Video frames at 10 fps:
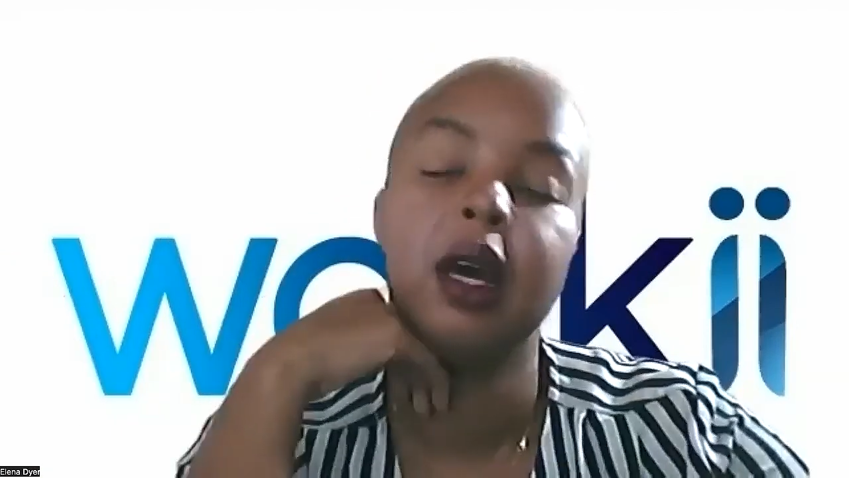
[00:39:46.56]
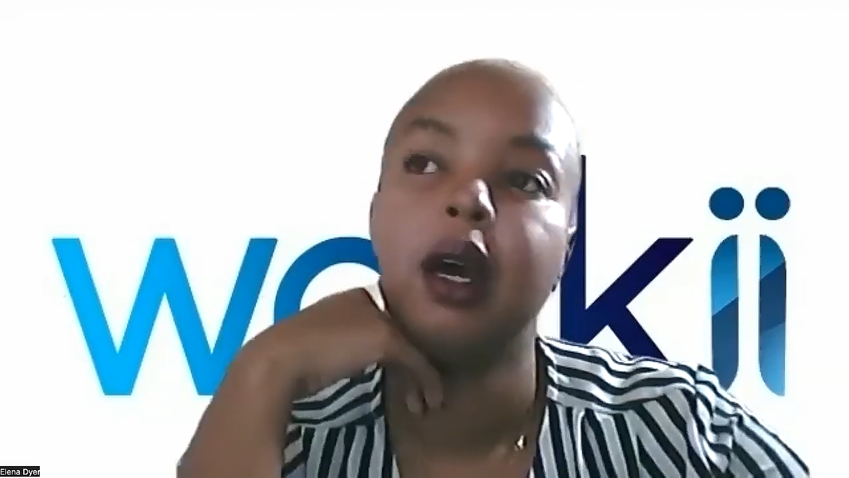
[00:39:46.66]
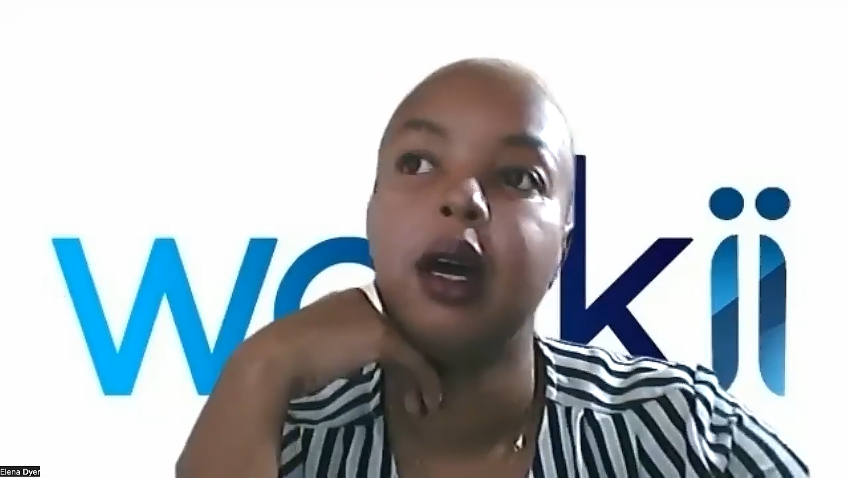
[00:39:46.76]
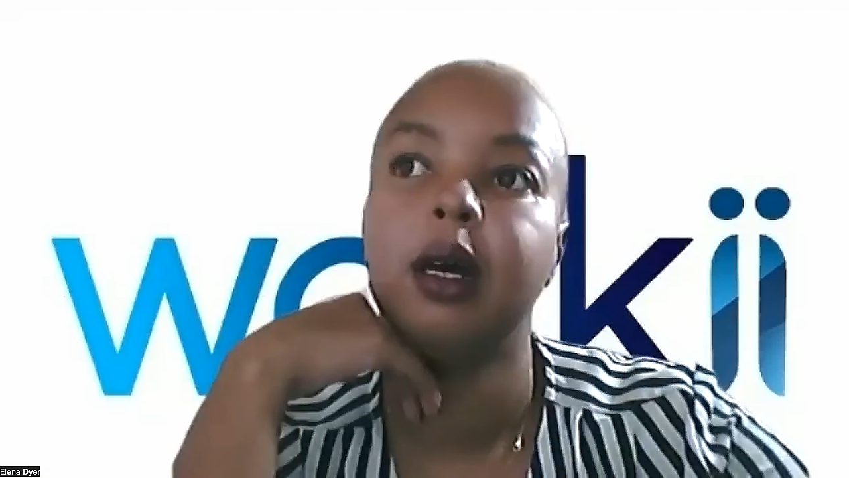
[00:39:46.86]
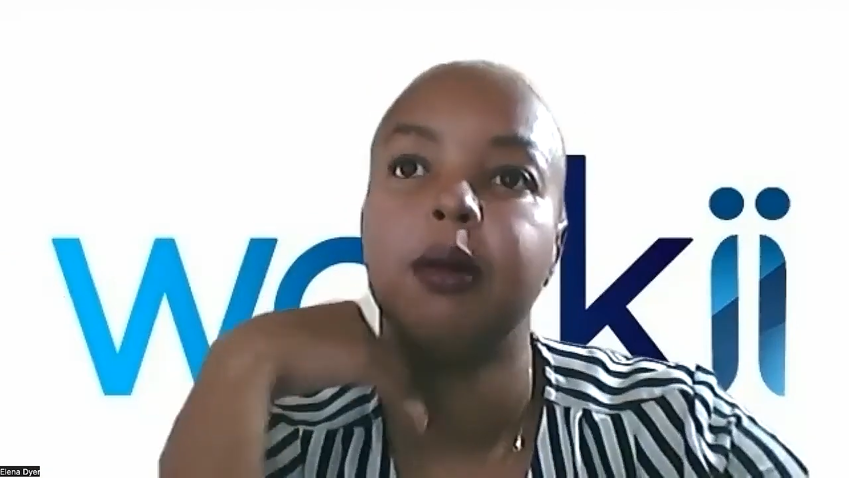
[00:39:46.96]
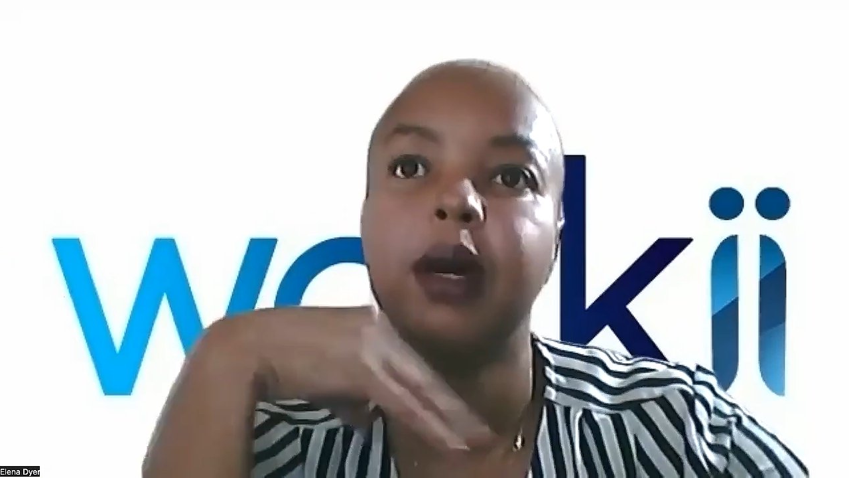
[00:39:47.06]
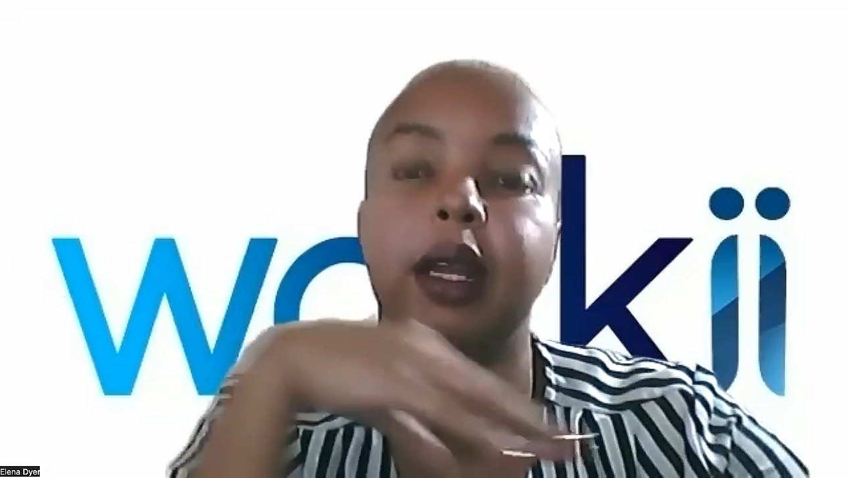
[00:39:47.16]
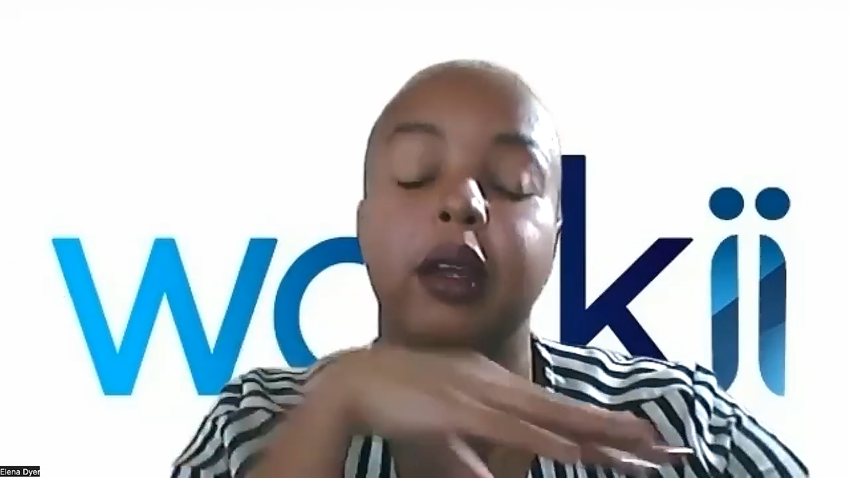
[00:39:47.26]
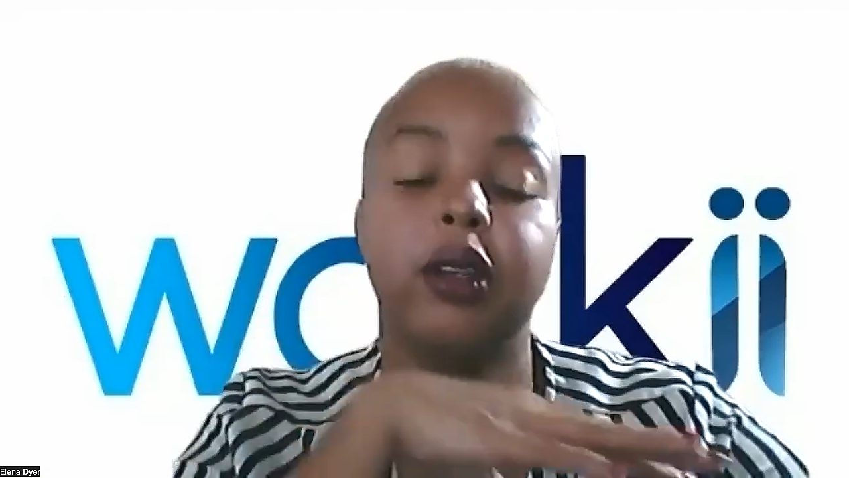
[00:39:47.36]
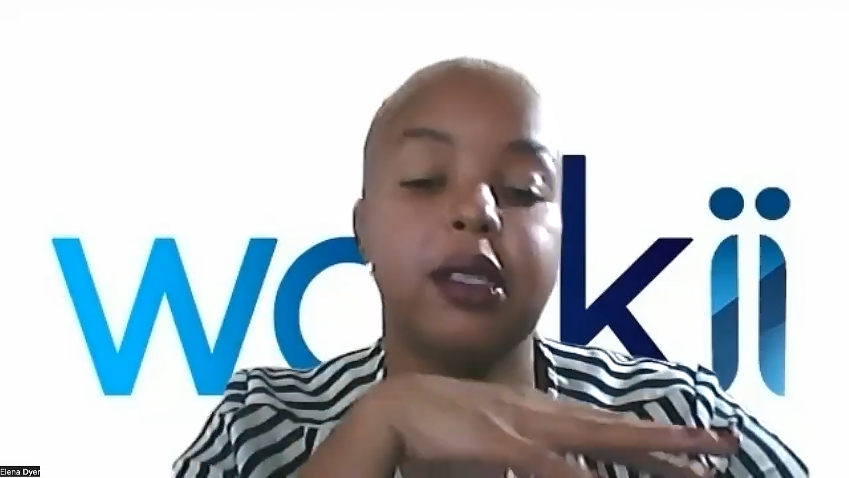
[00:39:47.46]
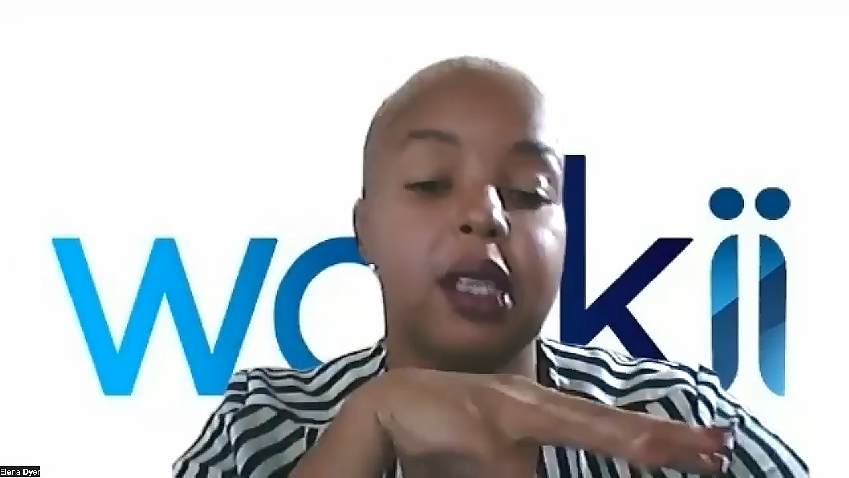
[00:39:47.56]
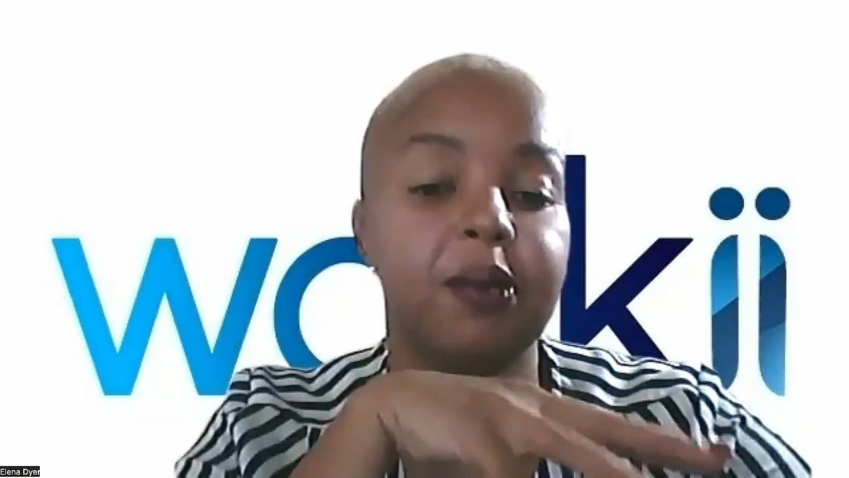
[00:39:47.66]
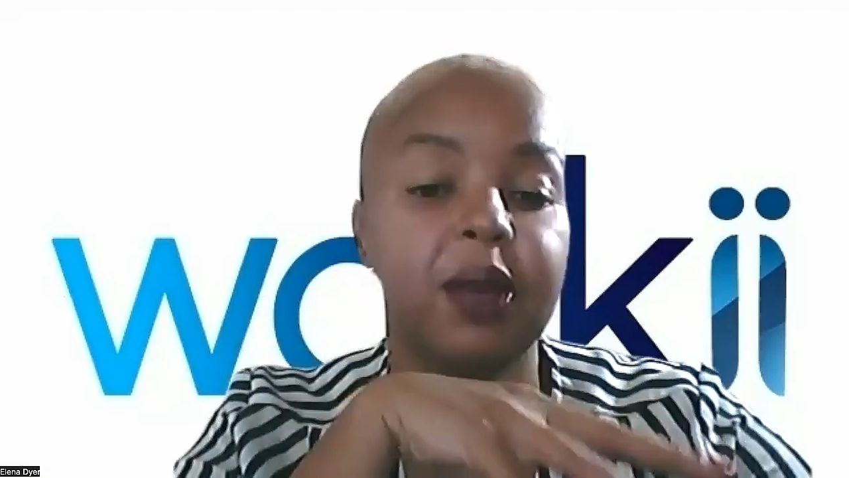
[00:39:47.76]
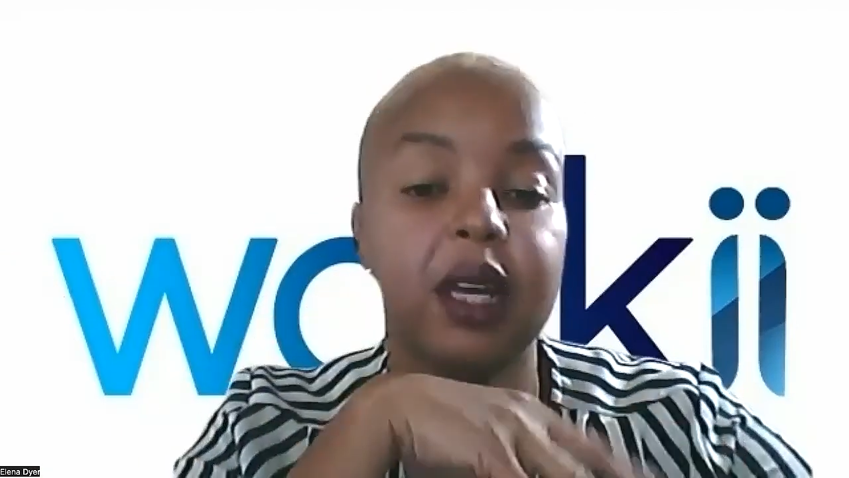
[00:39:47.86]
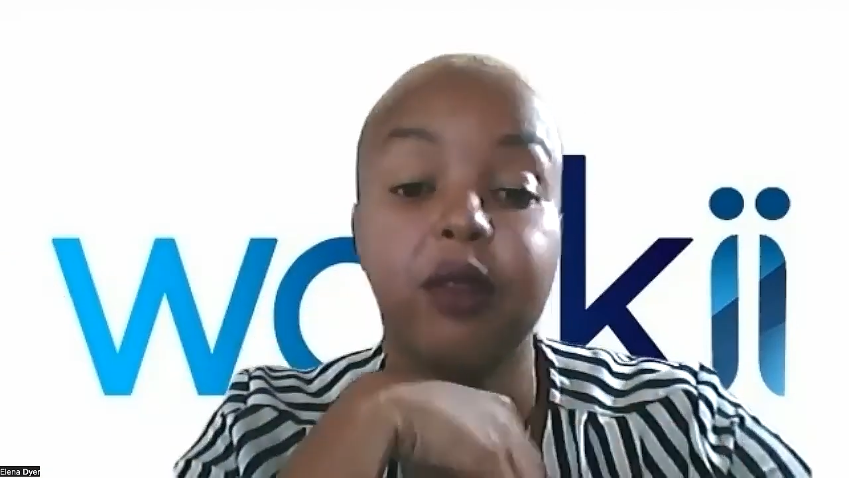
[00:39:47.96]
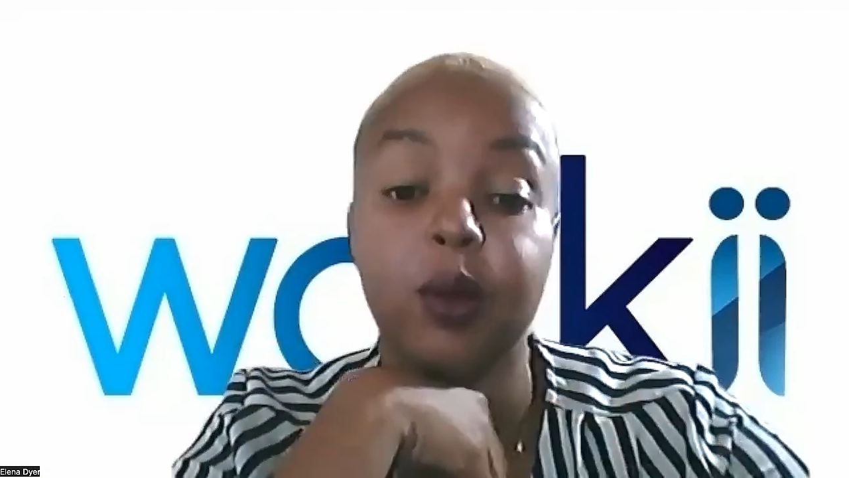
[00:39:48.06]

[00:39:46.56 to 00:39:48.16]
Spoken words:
and on the same platform,